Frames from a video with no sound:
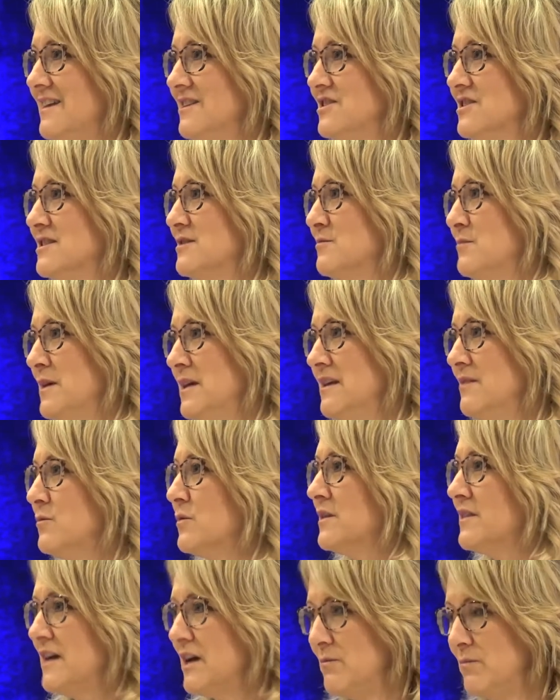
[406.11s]
and just being
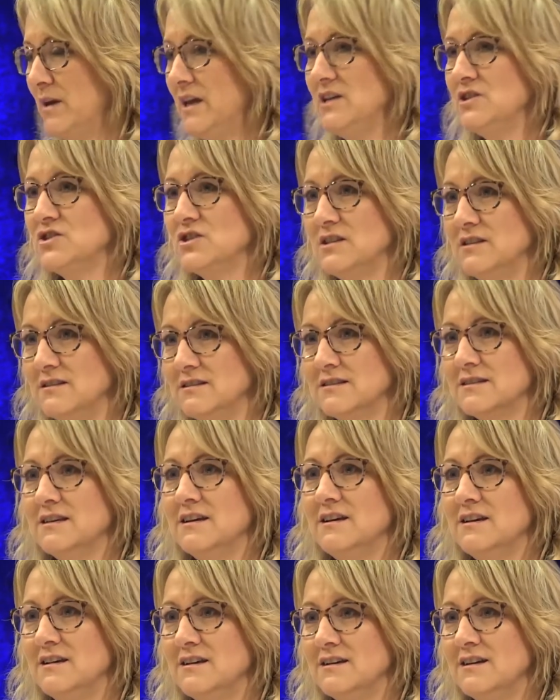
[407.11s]
with that patient
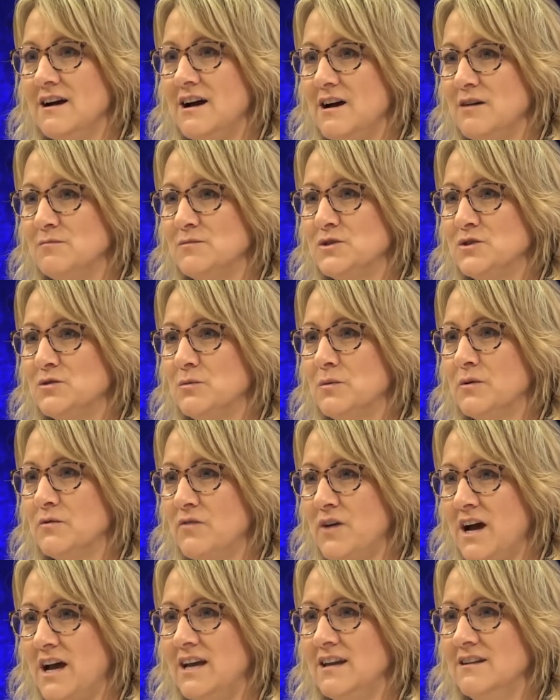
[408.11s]
to
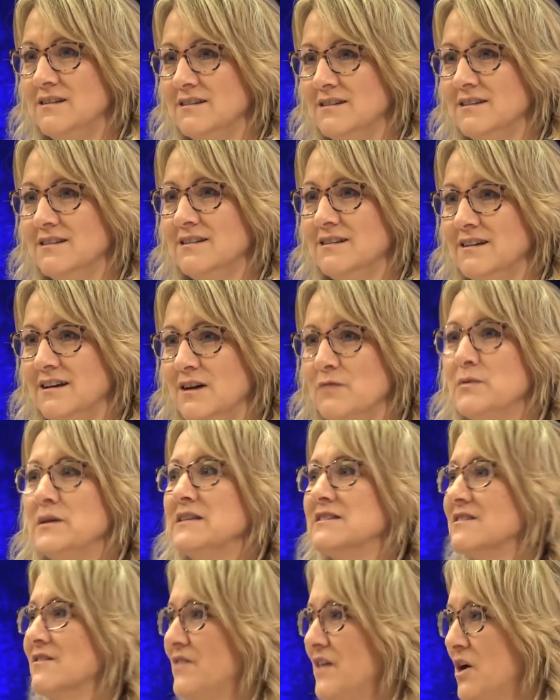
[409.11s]
provide a
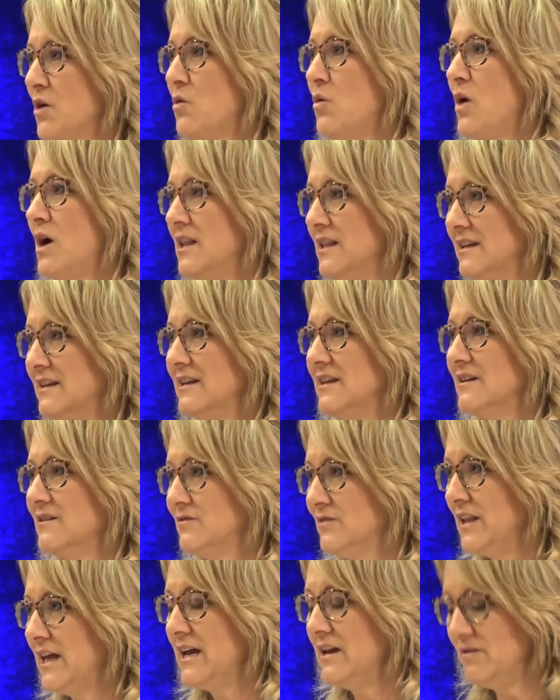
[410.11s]
piece of that quality
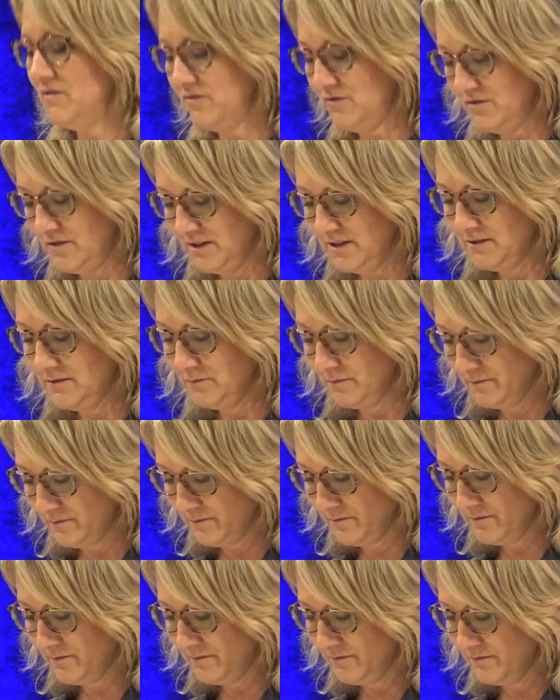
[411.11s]
of life.
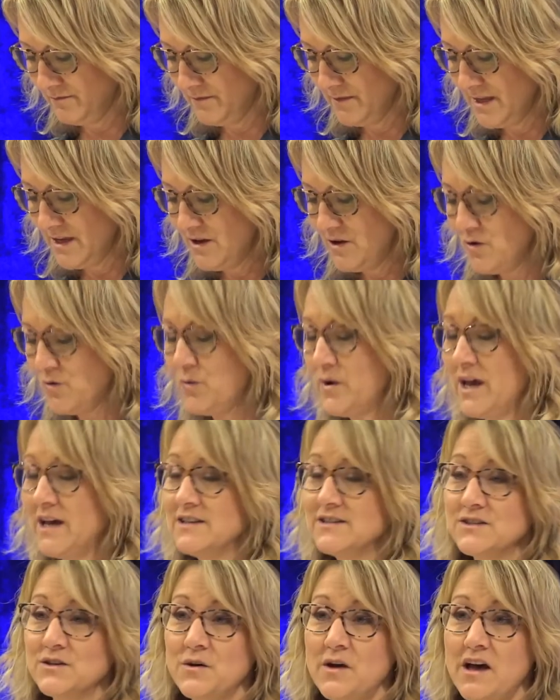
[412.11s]
We
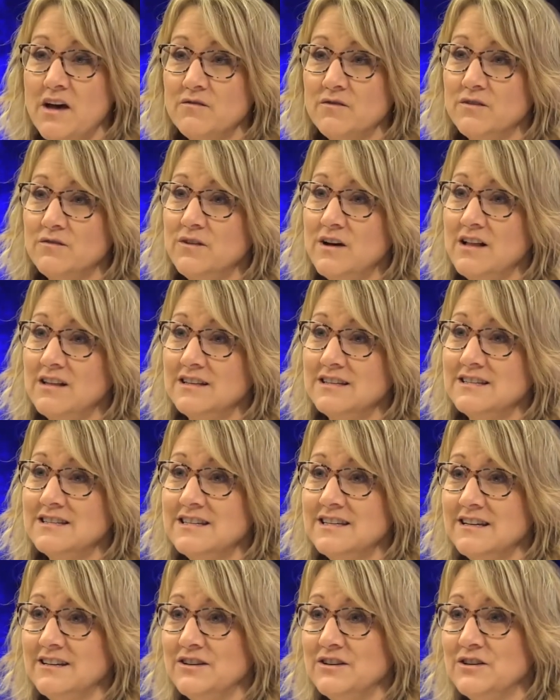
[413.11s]
also have a
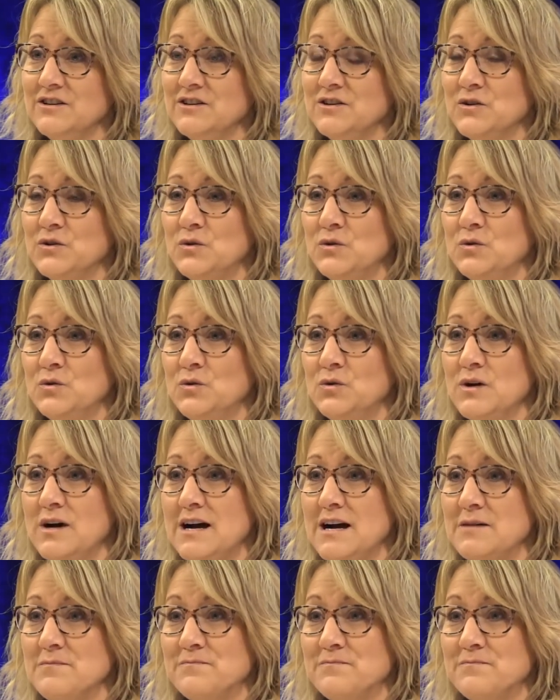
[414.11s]
volunteer who